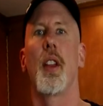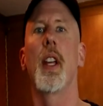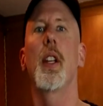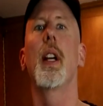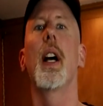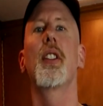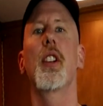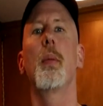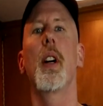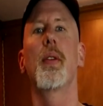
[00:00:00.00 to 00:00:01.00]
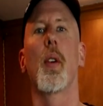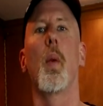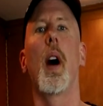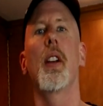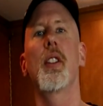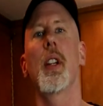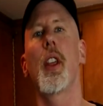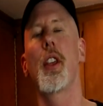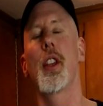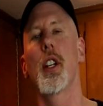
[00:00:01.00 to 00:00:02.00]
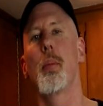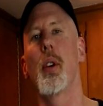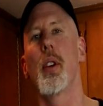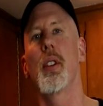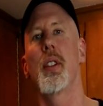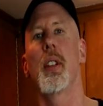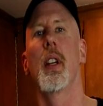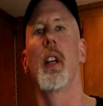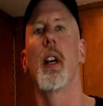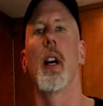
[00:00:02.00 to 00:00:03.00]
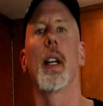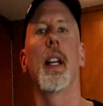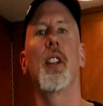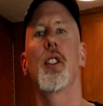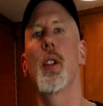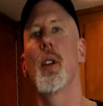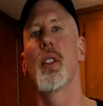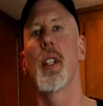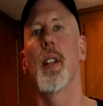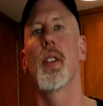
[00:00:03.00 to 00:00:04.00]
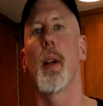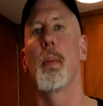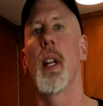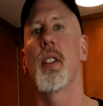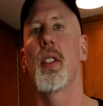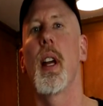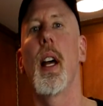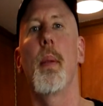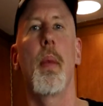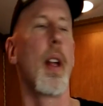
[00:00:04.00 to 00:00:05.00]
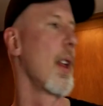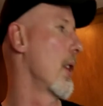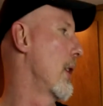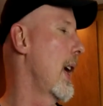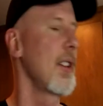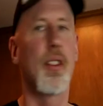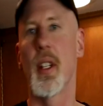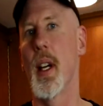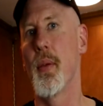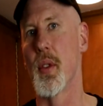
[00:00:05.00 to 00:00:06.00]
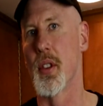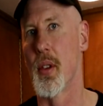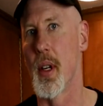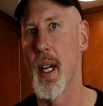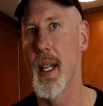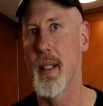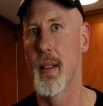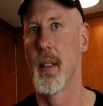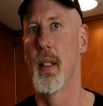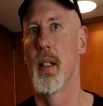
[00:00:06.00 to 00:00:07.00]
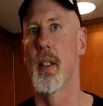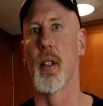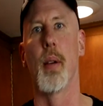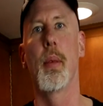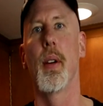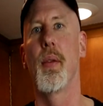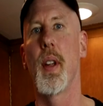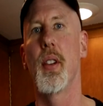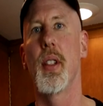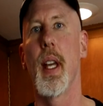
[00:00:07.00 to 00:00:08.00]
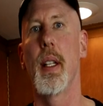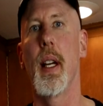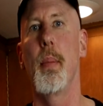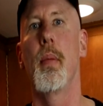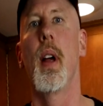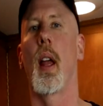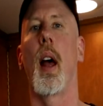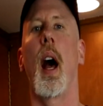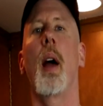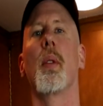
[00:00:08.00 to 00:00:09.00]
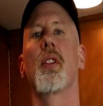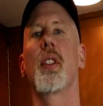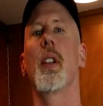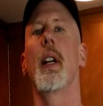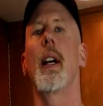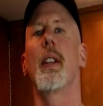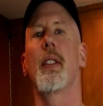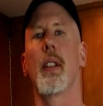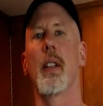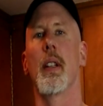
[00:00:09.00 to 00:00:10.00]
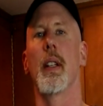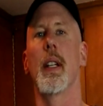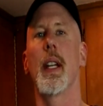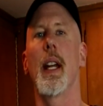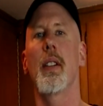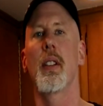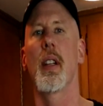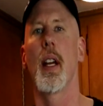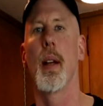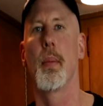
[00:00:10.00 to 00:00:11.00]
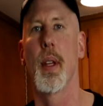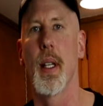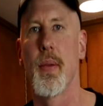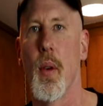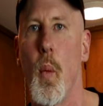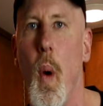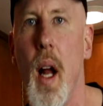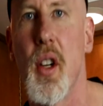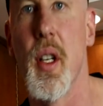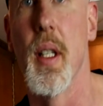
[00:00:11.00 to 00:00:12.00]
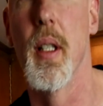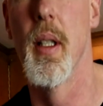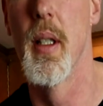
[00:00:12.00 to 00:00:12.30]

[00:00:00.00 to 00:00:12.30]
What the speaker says: Thank you guys so much for watching. Thurbers. Again, Shooter Steve's up next time. That stuff was great. So I'm going to finish that up. I will see you guys next time. Thanks for watching.